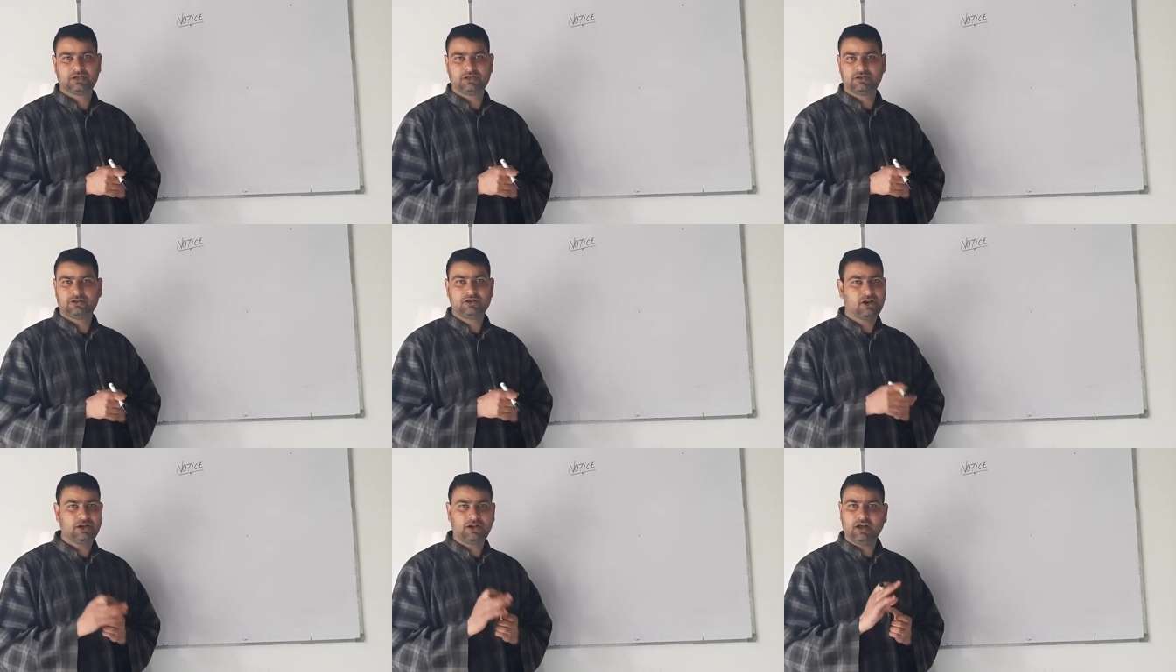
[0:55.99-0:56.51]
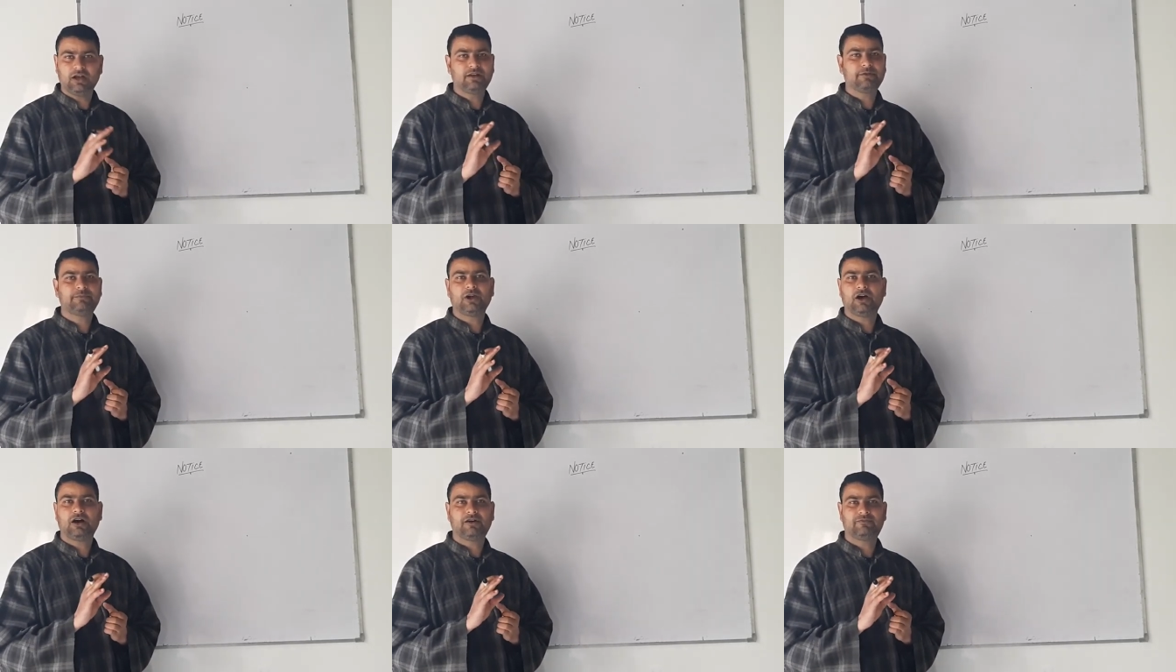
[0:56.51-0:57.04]
not on
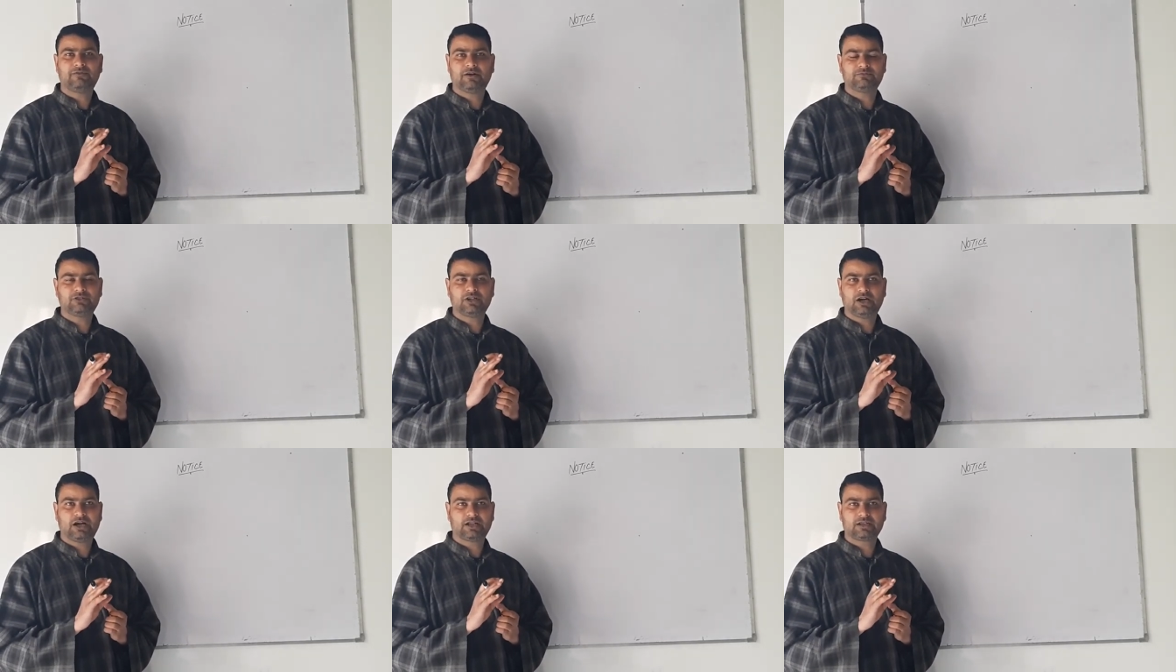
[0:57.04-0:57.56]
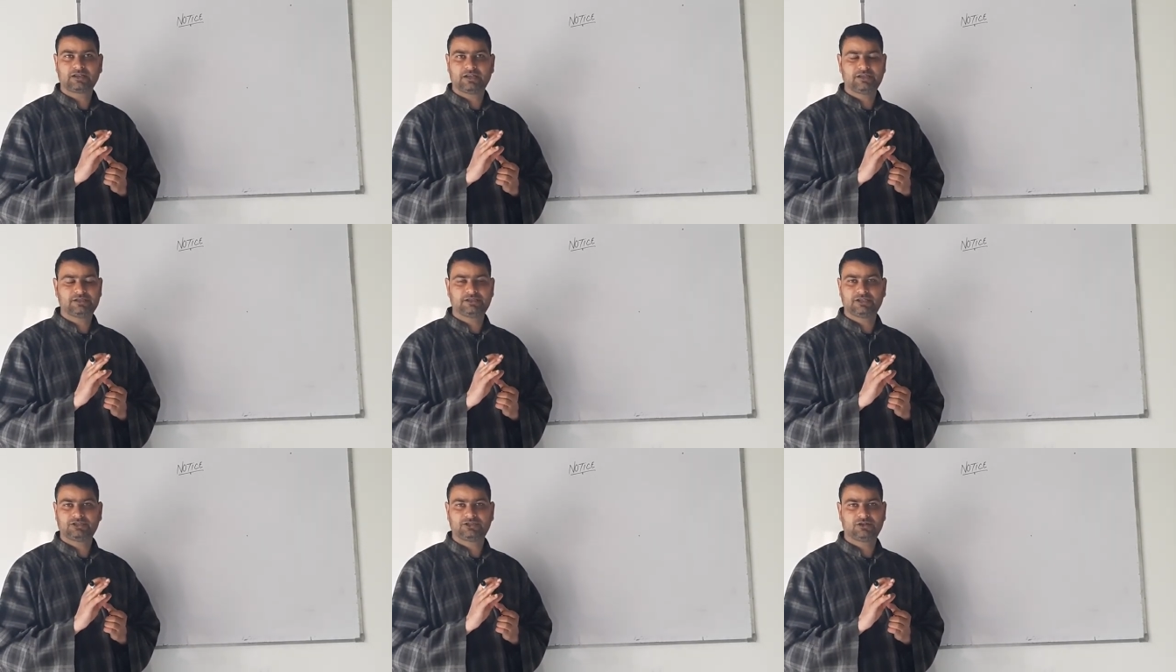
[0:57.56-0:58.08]
behalf of the
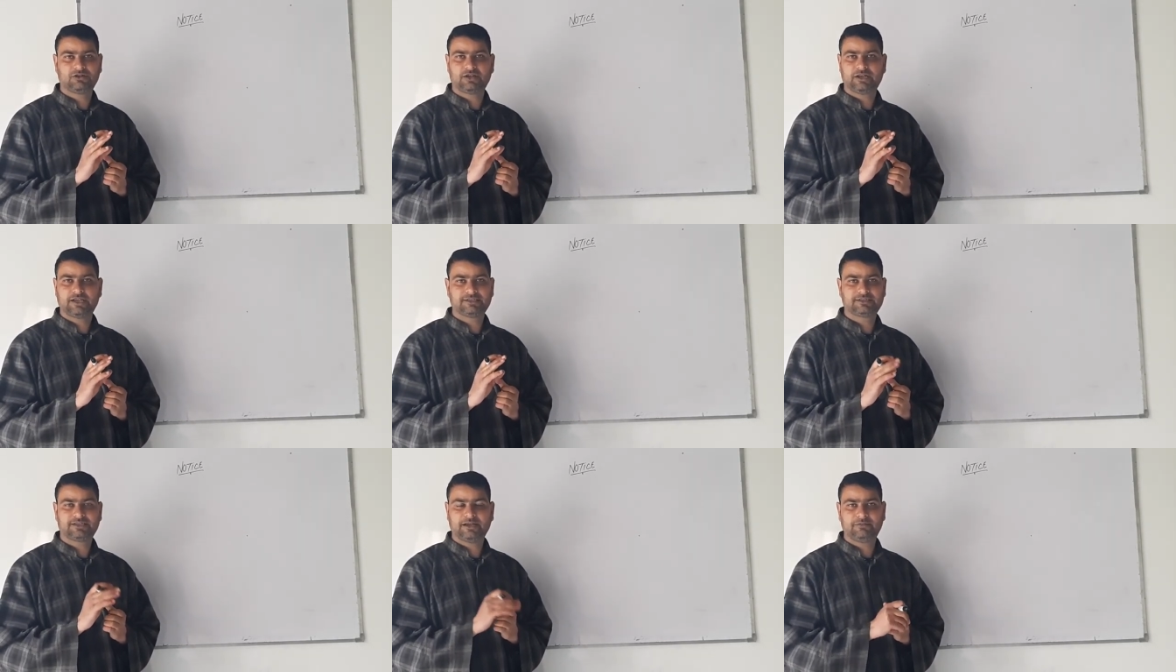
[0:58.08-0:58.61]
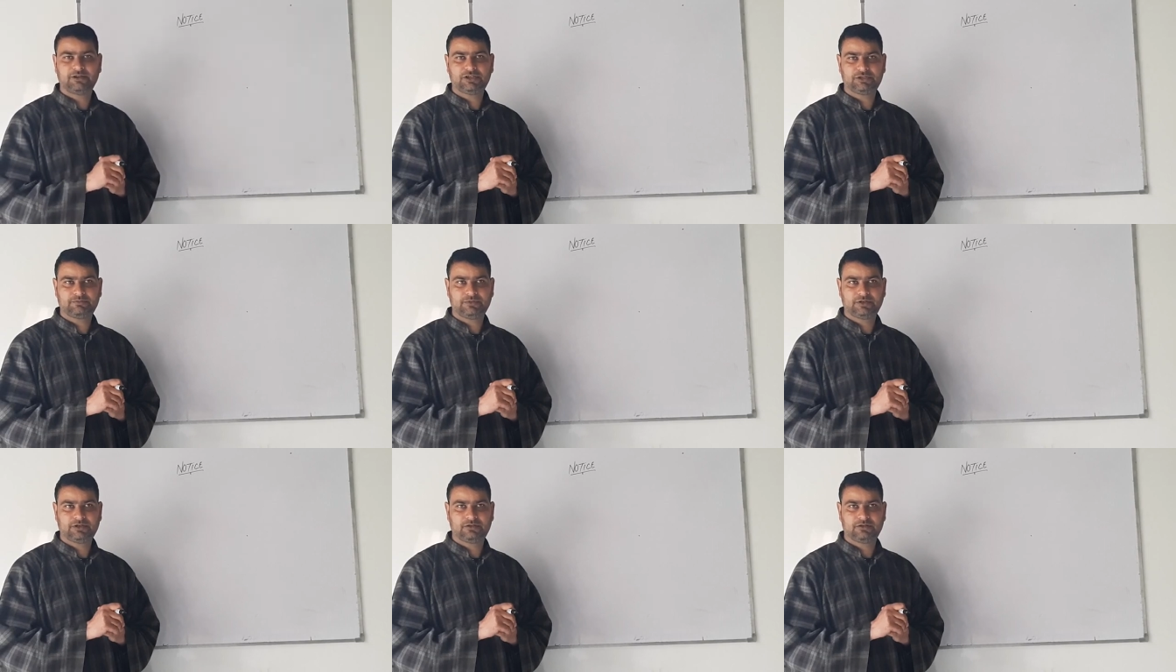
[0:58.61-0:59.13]
organization or
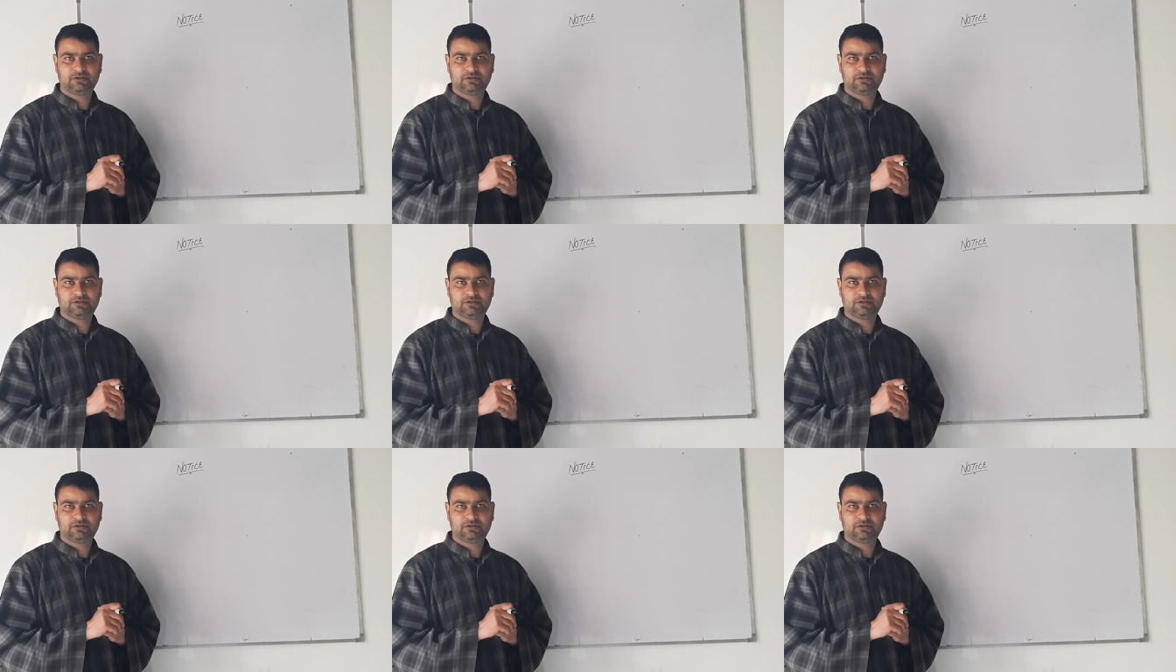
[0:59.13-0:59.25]
establishment,